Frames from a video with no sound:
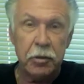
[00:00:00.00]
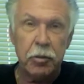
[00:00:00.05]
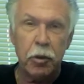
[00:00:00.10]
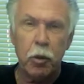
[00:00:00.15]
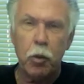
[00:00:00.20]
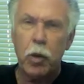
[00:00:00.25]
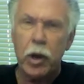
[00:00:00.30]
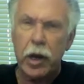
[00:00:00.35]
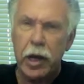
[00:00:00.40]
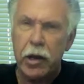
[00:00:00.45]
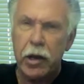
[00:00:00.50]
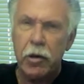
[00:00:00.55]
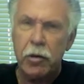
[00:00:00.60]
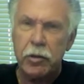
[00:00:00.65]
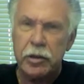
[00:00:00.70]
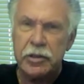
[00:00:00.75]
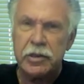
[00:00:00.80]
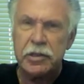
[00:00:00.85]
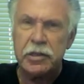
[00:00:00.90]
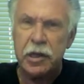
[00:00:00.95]
But what I
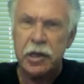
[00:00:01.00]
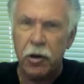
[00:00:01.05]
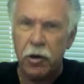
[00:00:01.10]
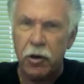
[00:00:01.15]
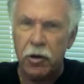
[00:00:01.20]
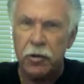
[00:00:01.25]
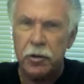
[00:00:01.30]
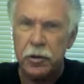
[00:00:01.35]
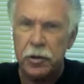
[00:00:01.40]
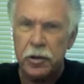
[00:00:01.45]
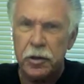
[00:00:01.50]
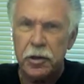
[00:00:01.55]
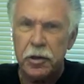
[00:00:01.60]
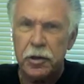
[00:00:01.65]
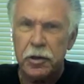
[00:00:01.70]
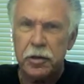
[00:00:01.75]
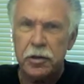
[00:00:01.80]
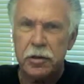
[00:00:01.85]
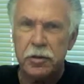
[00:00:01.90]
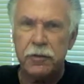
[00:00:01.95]
always tell
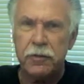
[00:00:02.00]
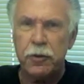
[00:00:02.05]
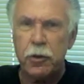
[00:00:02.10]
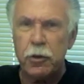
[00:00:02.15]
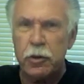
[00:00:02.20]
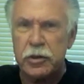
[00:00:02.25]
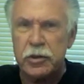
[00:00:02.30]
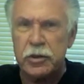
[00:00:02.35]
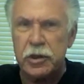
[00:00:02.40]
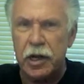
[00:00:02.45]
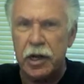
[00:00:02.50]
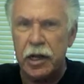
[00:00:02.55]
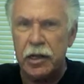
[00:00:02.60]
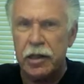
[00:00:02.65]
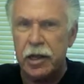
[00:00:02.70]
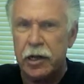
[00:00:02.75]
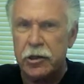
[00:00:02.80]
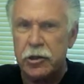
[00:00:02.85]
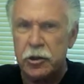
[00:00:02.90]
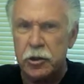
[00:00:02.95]
the folks that I
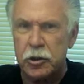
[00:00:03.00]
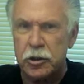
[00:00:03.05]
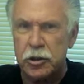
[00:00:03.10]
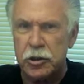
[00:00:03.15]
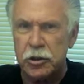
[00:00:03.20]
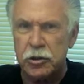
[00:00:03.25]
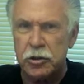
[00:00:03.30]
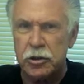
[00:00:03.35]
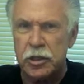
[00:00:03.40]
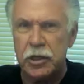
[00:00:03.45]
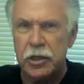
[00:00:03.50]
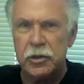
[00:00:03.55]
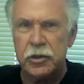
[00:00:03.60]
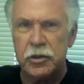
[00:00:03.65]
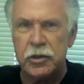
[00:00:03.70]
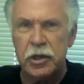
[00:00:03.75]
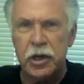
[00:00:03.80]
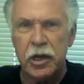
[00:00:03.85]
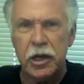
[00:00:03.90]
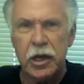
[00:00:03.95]
lecture to
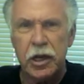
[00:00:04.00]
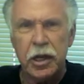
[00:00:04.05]
is